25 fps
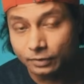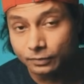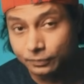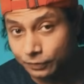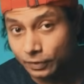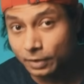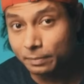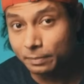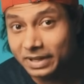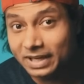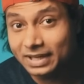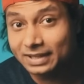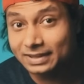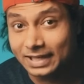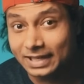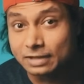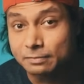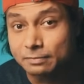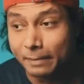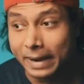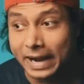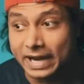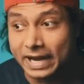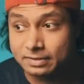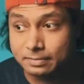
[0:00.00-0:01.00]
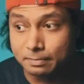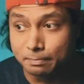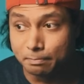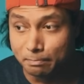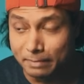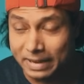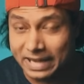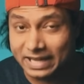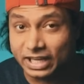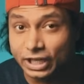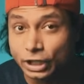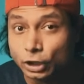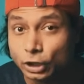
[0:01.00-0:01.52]
For me, that might
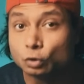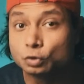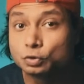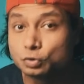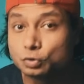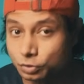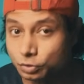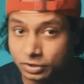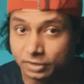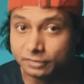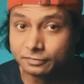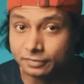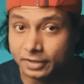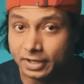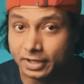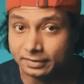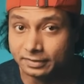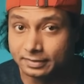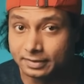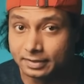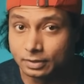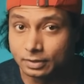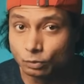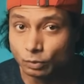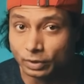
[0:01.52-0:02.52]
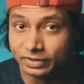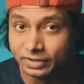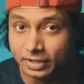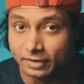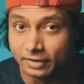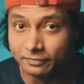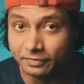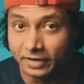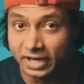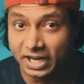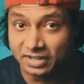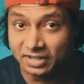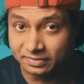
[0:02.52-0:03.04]
make huge difference when they
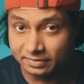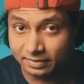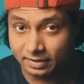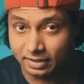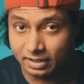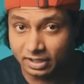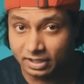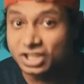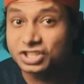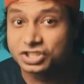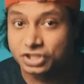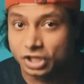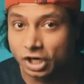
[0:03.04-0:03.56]
face each